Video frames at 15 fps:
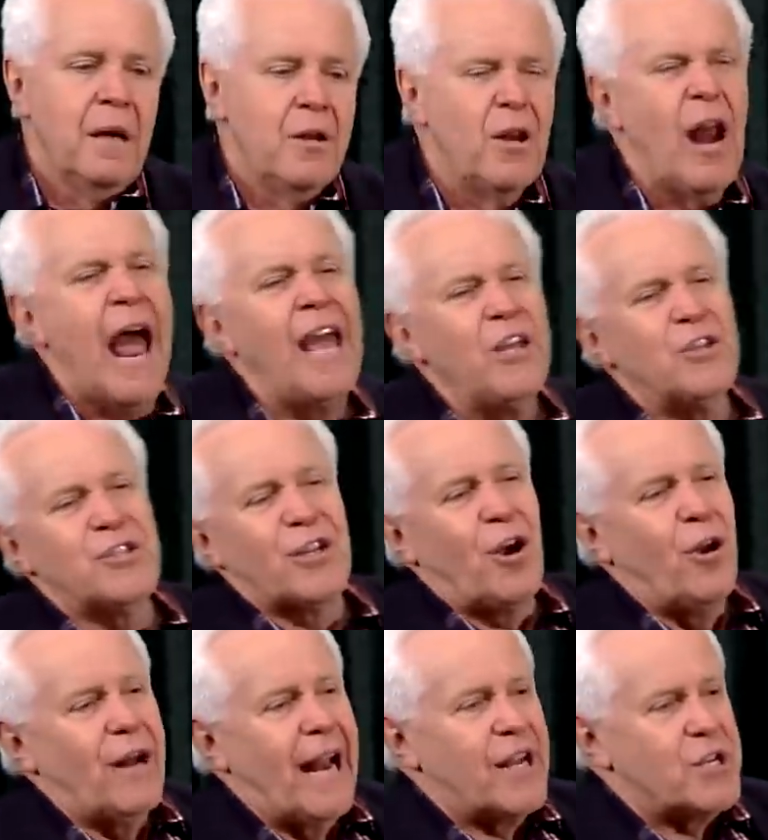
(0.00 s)
You know, I used to
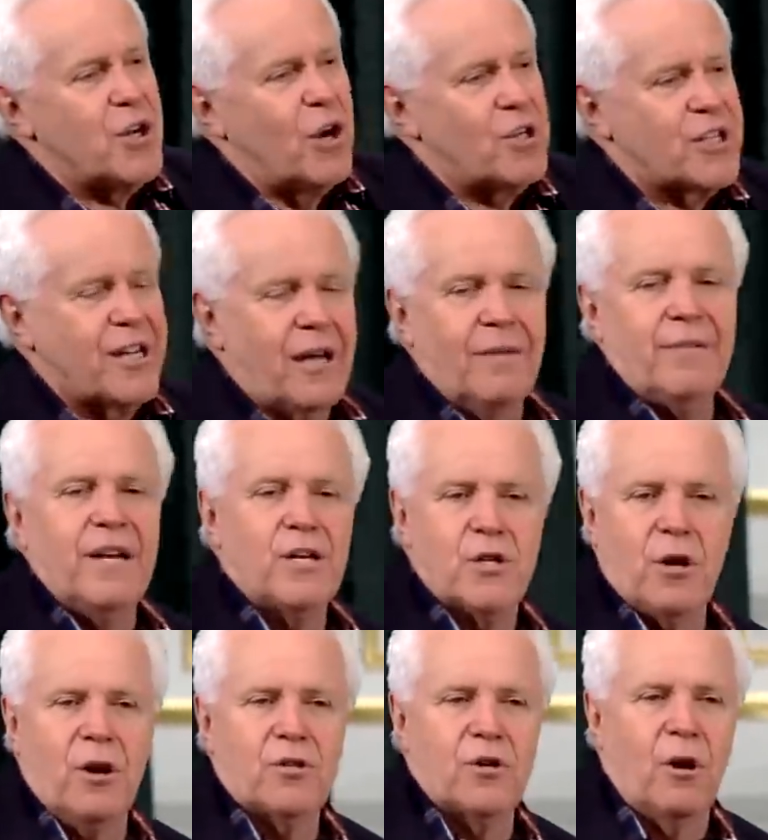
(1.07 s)
go to that church, Covenant
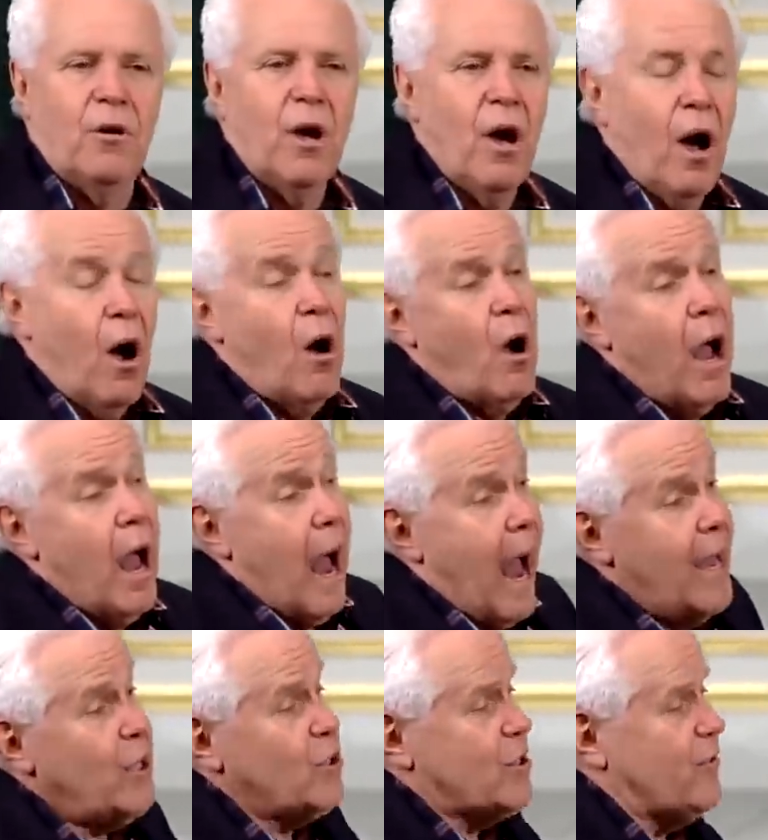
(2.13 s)
Church, or
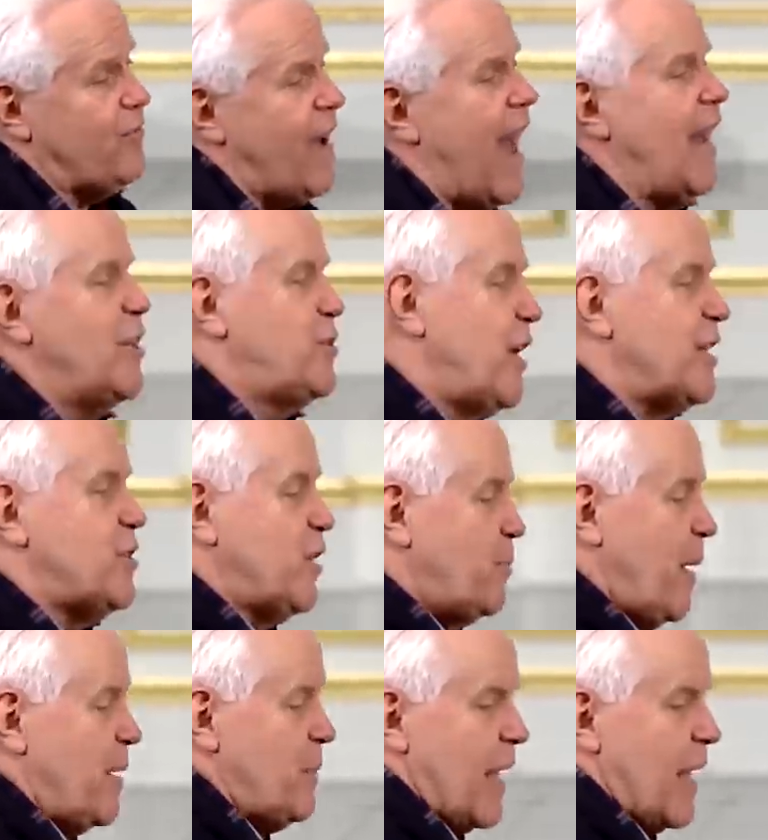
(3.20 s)
I used to file a gesture to pray,